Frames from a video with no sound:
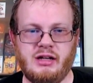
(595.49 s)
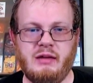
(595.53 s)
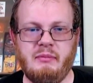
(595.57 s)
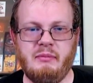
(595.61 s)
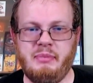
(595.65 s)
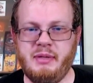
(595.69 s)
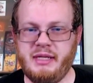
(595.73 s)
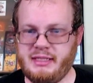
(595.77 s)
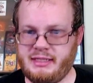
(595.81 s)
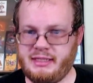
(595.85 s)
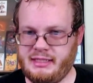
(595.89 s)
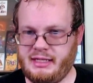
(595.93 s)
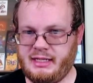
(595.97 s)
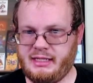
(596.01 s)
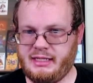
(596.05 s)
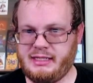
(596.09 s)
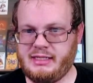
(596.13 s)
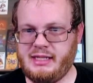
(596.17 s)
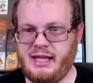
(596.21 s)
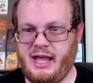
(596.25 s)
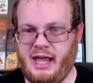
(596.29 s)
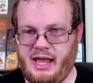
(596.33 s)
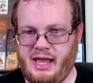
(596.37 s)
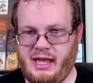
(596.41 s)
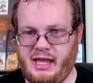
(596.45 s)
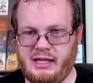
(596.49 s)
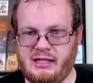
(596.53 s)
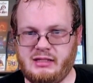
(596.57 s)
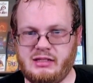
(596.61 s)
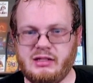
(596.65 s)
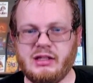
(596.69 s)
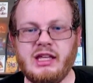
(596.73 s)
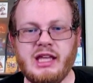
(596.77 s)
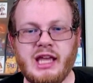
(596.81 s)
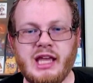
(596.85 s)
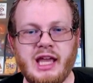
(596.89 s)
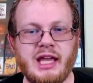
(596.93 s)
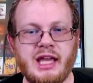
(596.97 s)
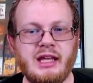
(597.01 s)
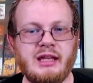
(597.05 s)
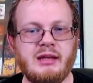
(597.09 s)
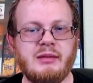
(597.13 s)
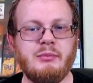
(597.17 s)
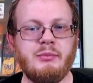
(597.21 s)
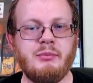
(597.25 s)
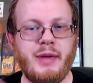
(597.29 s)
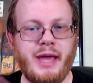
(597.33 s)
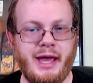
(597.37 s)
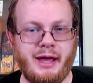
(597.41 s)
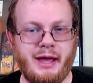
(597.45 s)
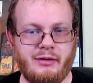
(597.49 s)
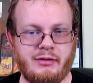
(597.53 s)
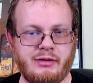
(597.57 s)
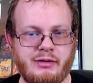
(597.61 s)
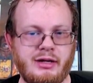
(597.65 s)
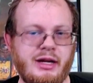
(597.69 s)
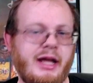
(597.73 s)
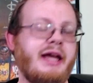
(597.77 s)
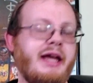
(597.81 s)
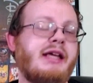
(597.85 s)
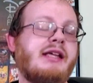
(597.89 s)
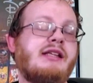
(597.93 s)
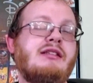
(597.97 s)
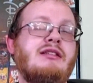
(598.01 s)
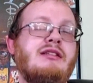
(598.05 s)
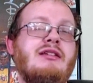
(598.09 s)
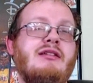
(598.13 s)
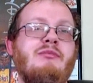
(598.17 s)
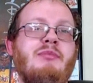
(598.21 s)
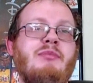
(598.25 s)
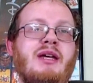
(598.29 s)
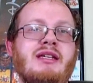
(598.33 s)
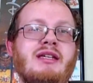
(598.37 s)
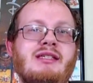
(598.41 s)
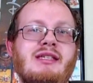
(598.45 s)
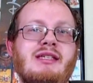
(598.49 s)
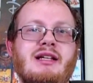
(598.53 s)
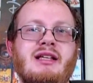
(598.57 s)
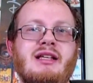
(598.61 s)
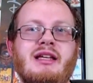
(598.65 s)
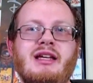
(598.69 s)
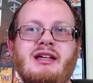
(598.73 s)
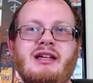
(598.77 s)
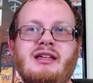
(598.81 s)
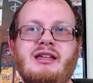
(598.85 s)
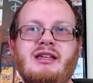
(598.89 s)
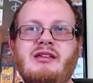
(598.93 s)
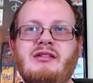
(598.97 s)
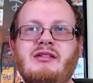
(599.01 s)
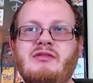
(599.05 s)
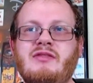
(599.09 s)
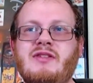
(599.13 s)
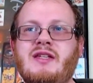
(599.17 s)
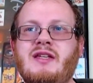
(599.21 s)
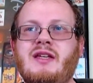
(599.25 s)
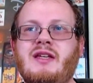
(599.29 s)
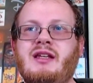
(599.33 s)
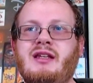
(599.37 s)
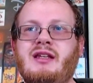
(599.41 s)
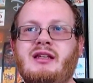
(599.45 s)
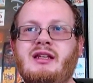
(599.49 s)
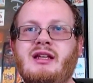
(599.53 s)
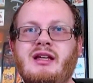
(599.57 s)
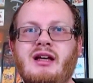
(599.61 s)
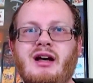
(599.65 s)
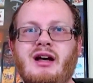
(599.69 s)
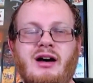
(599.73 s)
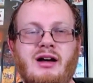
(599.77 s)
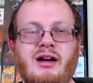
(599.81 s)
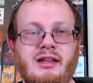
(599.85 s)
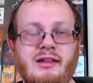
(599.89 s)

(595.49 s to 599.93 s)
a business and to gain power and to basically uh, using all